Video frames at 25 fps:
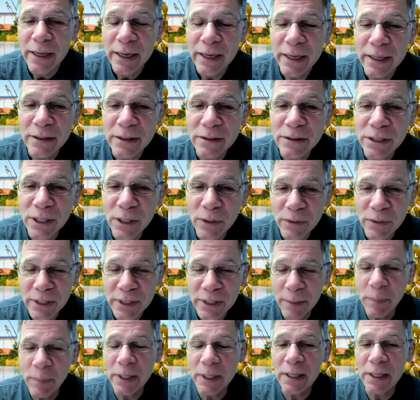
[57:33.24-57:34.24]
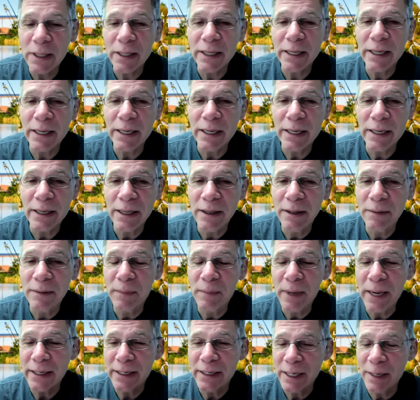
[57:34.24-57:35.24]
and so typically
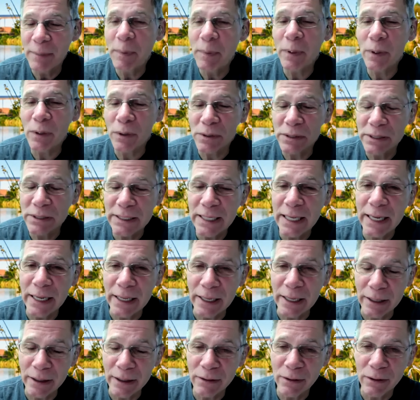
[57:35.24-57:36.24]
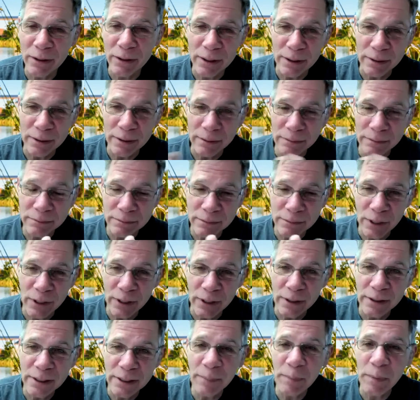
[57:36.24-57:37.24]
my typical setting on a, on a
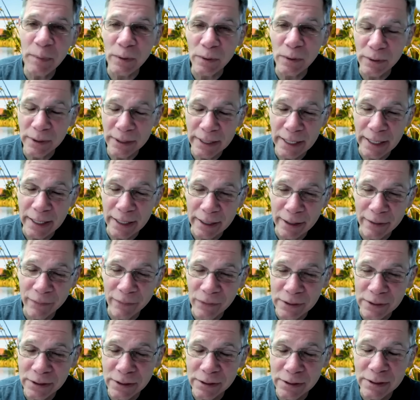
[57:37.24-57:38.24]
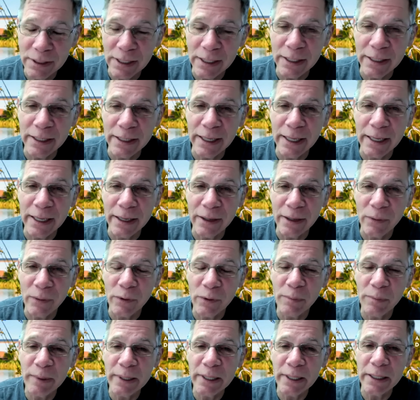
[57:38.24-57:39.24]
typical day, if it's a sunny day,
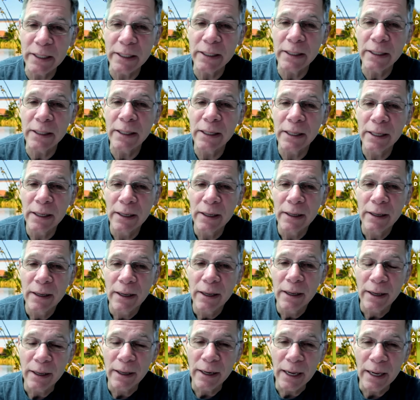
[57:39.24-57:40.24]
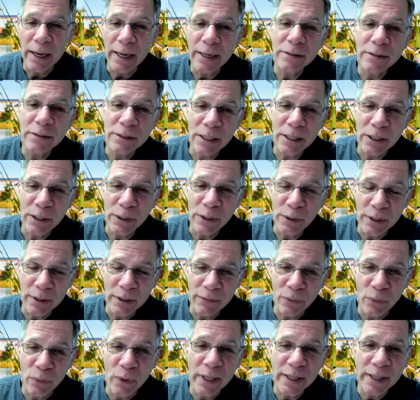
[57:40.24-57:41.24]
would be an ISO of
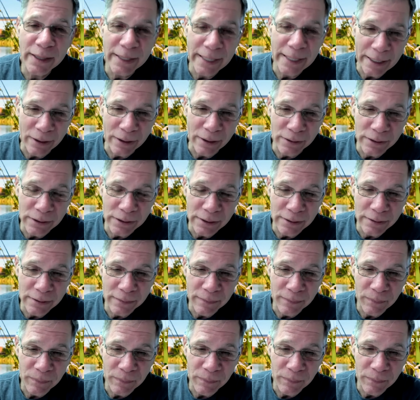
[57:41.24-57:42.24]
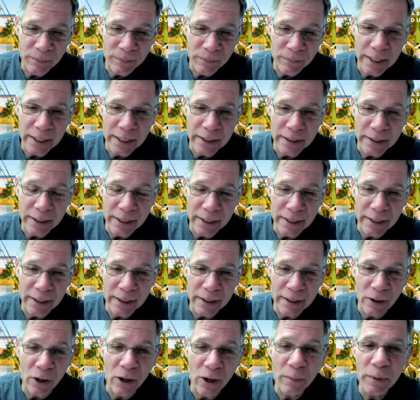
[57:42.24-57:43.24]
1000. And then
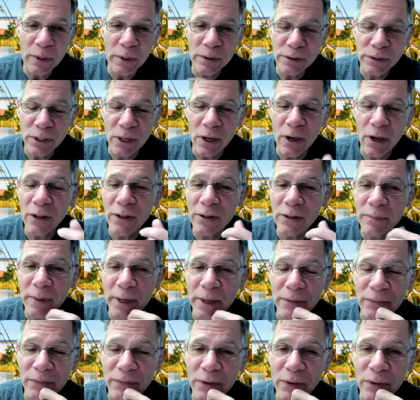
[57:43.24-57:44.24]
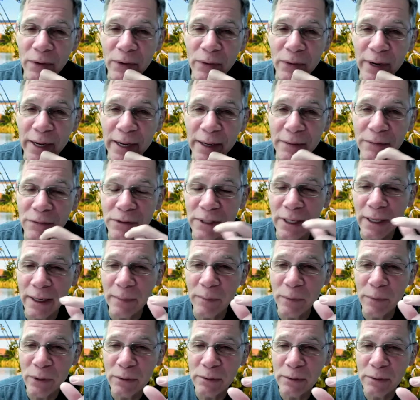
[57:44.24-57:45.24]
almost all of my photographs,
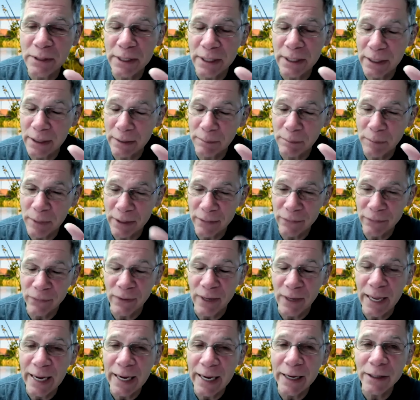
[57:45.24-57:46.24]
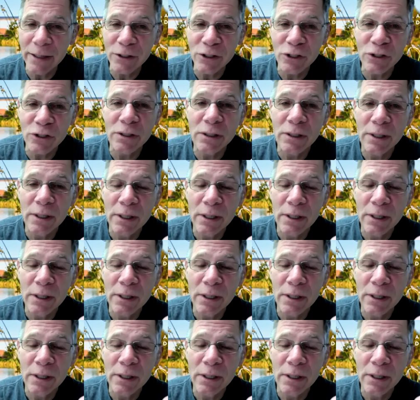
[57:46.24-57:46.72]
I'm using my flash